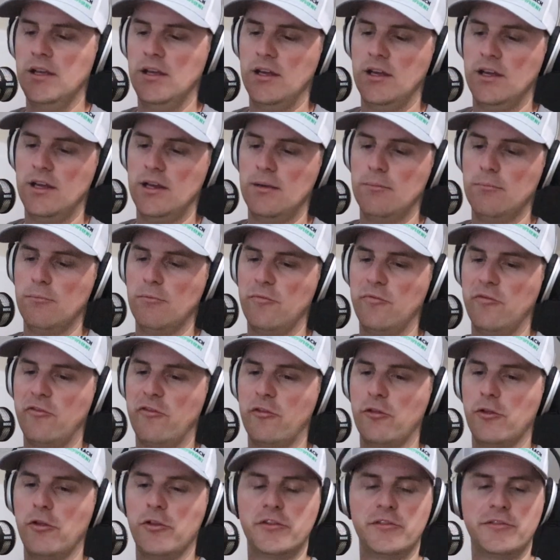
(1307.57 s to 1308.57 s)

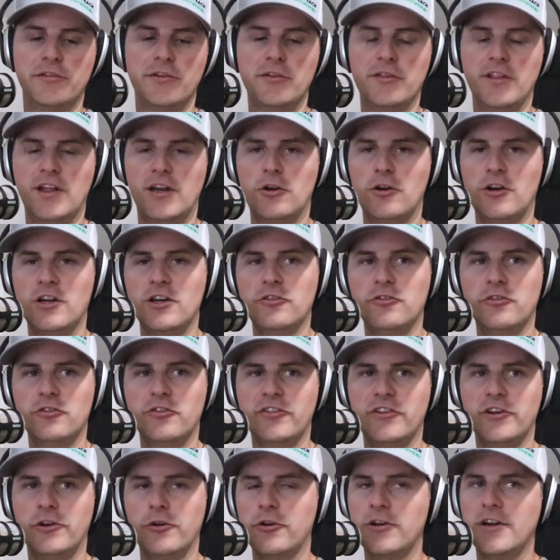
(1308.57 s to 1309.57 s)
For those of you that are
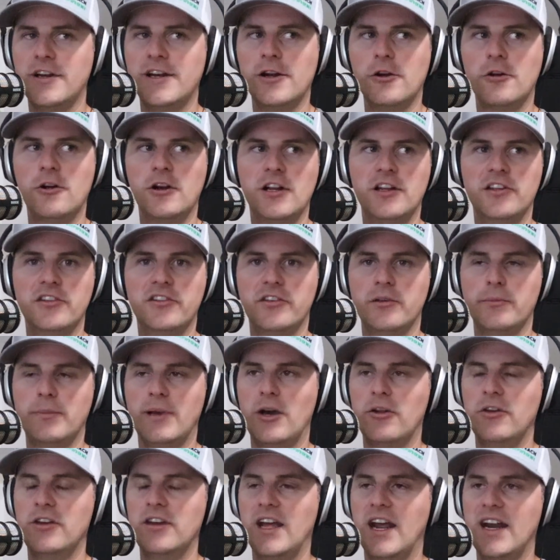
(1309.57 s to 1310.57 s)
interested or curious,
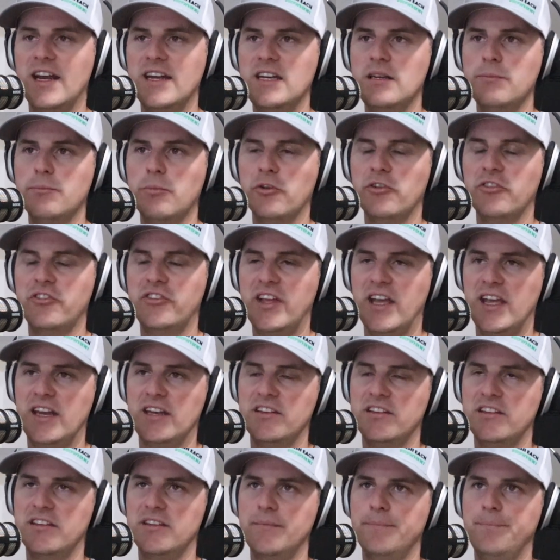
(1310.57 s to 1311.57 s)
about
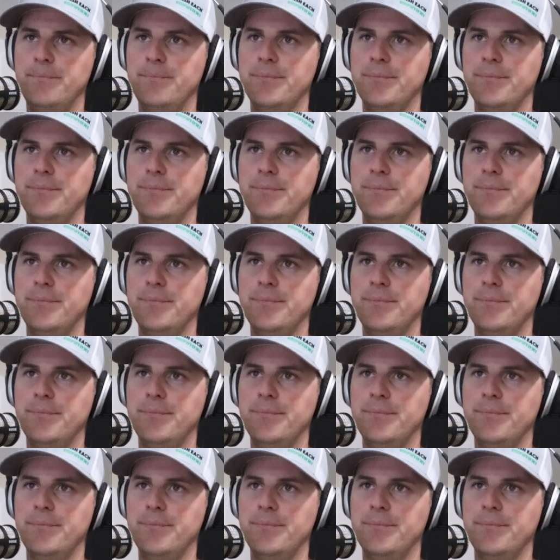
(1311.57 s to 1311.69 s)
90%